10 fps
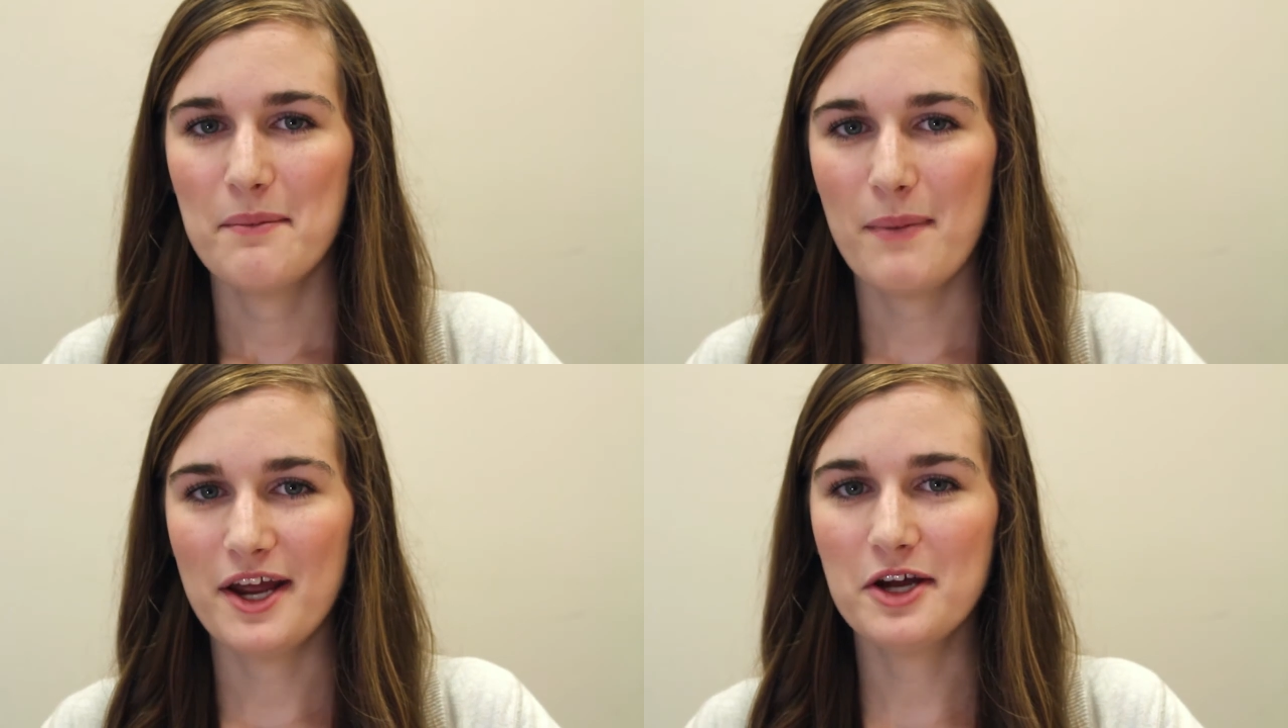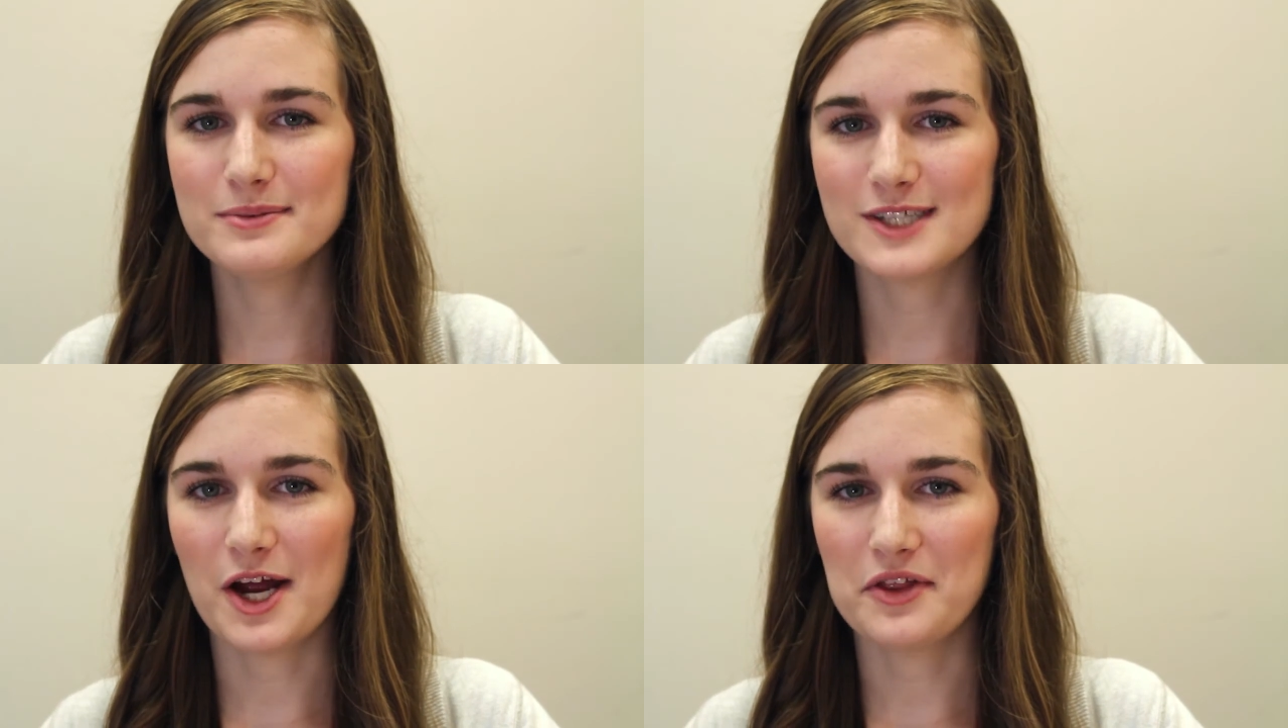My
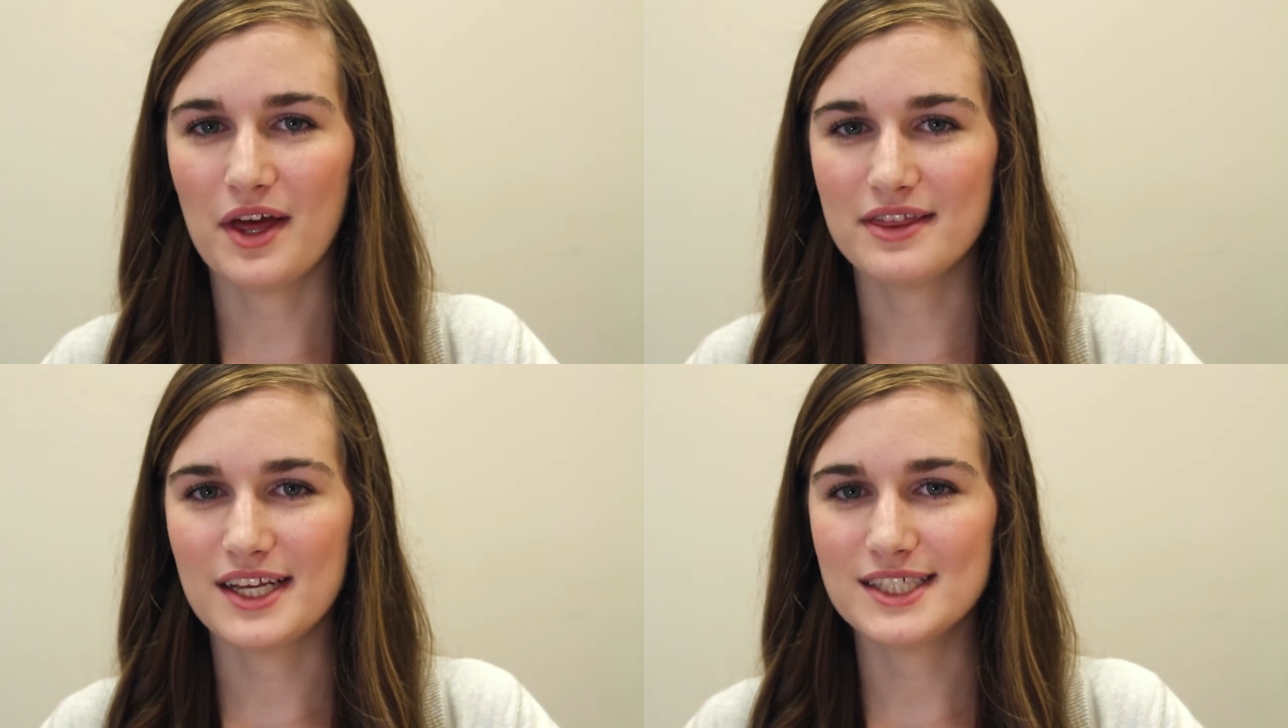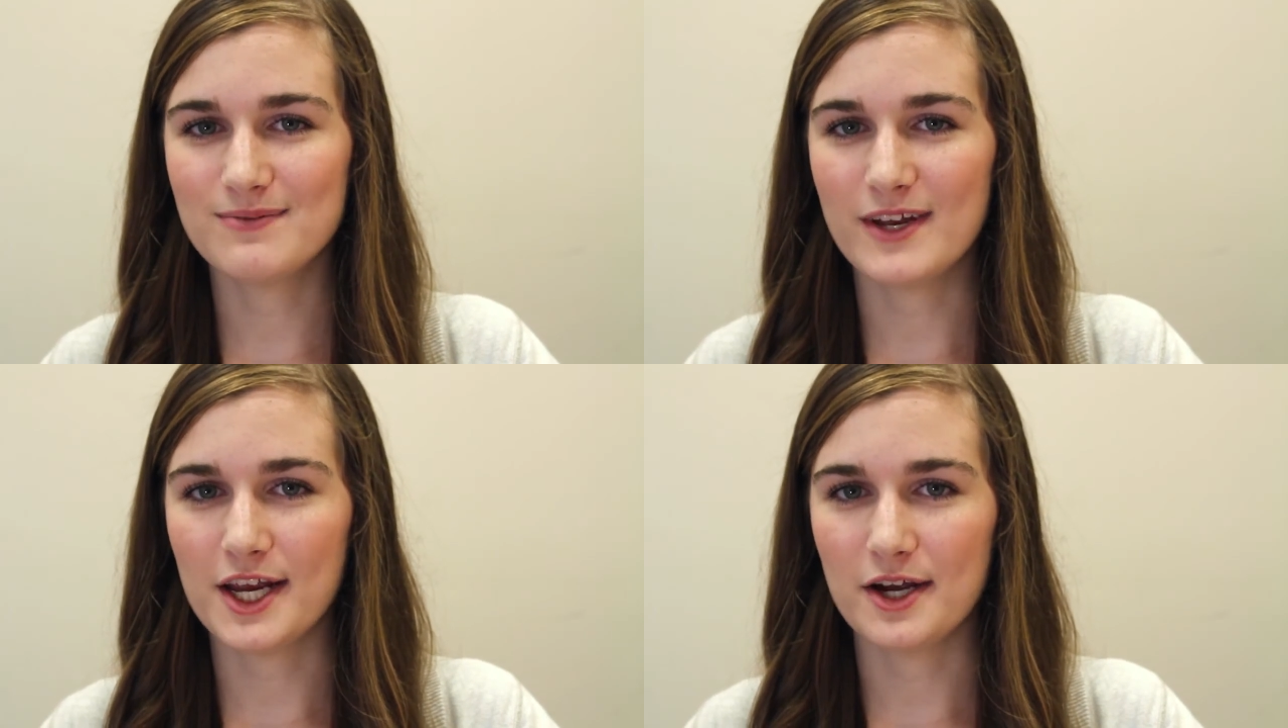hopes are that these
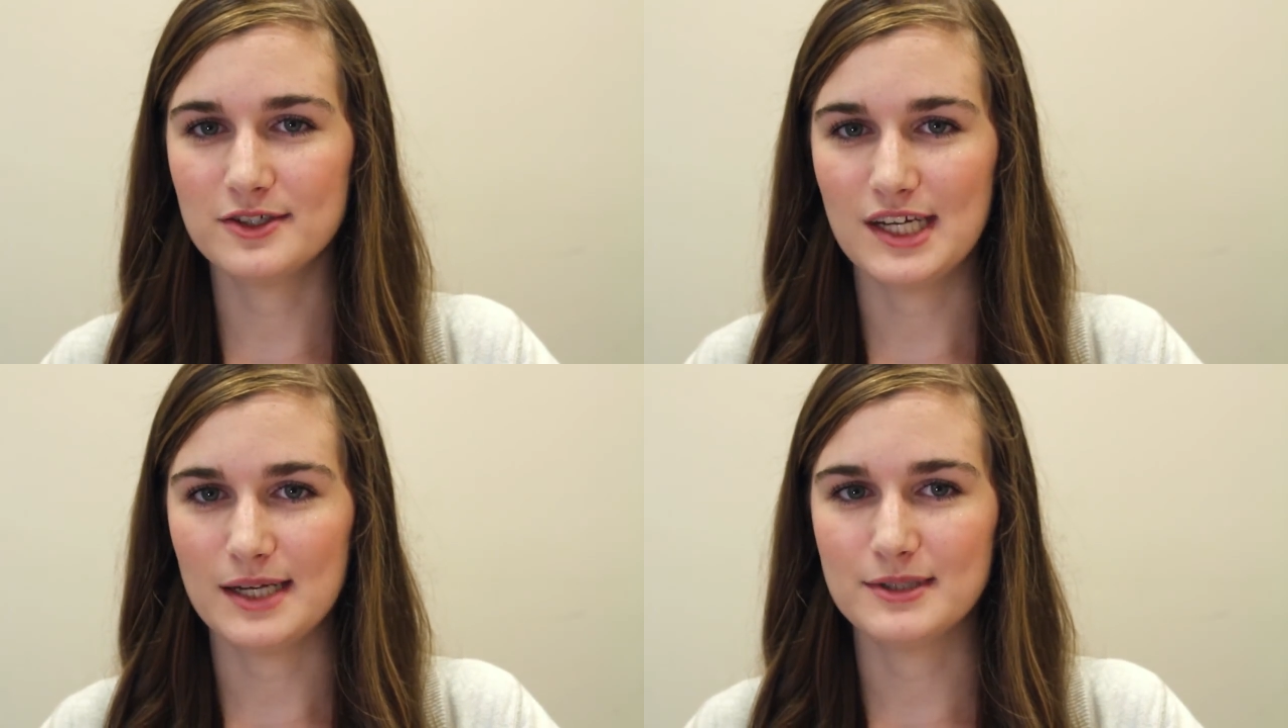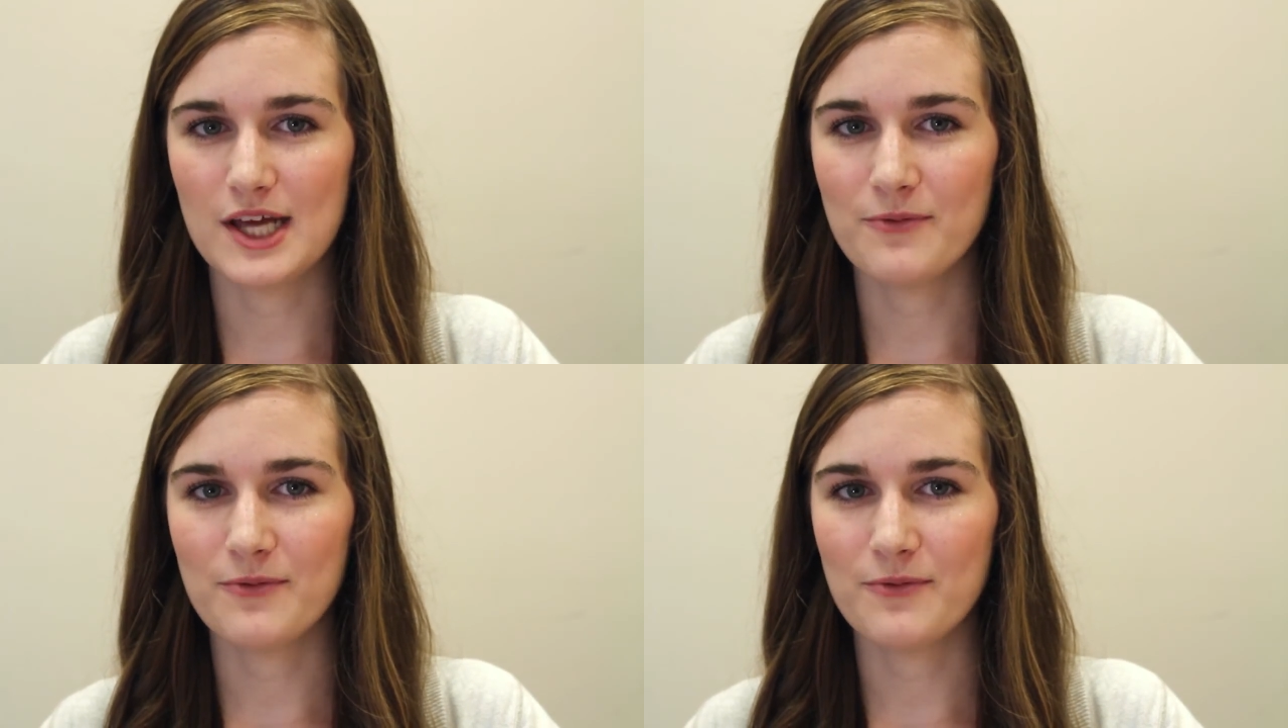video tips